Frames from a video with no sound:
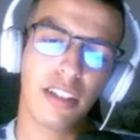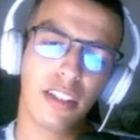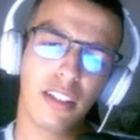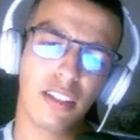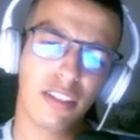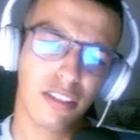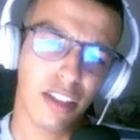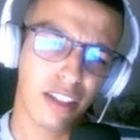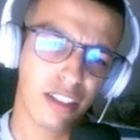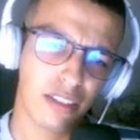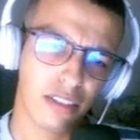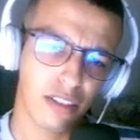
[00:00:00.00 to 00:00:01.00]
it
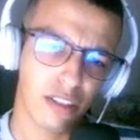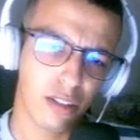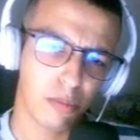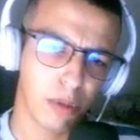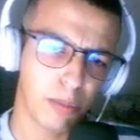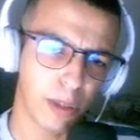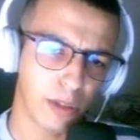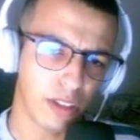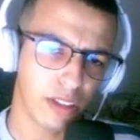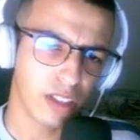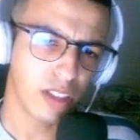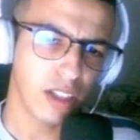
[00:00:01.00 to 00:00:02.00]
says, maybe you
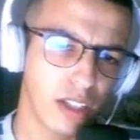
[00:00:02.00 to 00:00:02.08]
can see it,